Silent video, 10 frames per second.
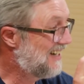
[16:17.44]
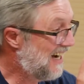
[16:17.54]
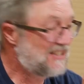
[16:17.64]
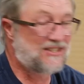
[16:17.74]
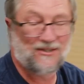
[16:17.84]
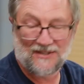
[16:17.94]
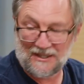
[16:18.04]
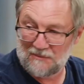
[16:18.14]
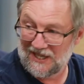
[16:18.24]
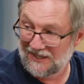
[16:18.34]
I still
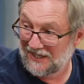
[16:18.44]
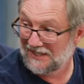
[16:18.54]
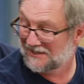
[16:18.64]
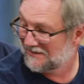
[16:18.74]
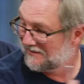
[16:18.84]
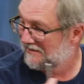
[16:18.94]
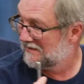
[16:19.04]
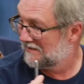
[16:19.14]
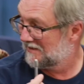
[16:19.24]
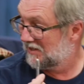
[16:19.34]
need Band-Aids.
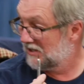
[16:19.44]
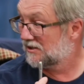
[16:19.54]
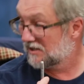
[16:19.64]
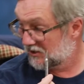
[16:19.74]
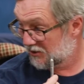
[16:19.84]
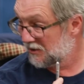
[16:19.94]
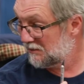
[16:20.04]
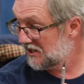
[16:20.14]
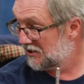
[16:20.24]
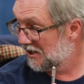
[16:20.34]
These are
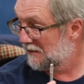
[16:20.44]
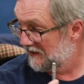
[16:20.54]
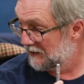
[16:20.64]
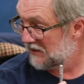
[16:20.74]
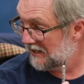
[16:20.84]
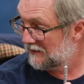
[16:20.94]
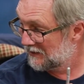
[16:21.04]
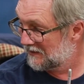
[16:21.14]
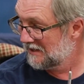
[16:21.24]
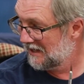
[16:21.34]
extremely sharp. Have you played
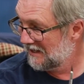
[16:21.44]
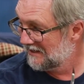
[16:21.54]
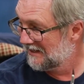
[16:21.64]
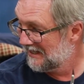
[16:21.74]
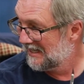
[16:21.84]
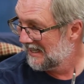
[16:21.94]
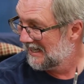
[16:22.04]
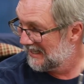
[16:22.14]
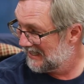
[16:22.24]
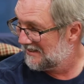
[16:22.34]
with one yet?
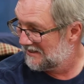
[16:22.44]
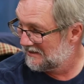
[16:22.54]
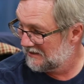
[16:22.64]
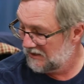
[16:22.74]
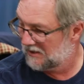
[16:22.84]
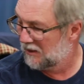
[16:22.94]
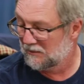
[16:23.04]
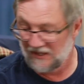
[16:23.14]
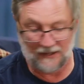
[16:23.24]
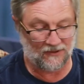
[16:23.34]
No. You
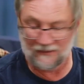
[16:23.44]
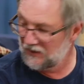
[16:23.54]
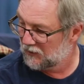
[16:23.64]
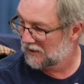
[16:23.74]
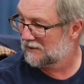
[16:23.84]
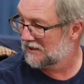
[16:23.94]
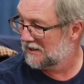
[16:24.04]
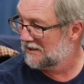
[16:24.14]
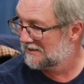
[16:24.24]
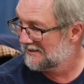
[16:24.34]
don't play with them, you work
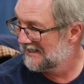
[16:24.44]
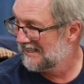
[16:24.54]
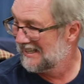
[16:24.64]
with these.